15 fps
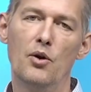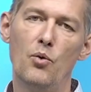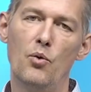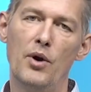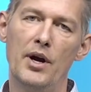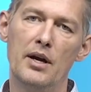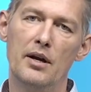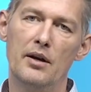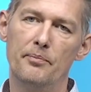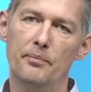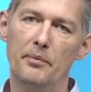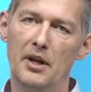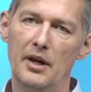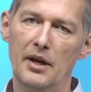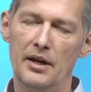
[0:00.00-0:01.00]
way
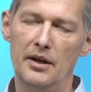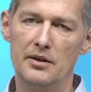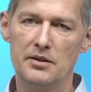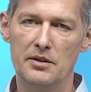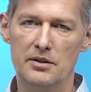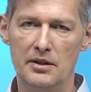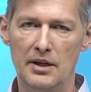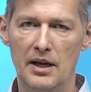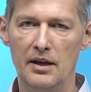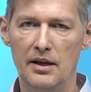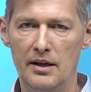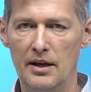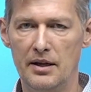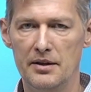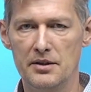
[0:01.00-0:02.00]
as data
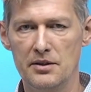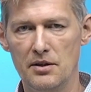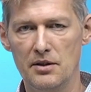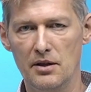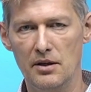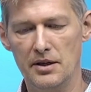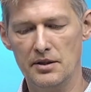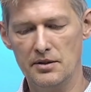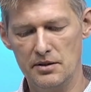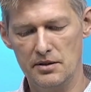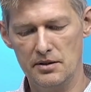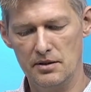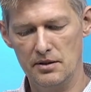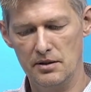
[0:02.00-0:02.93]
analysis on lists.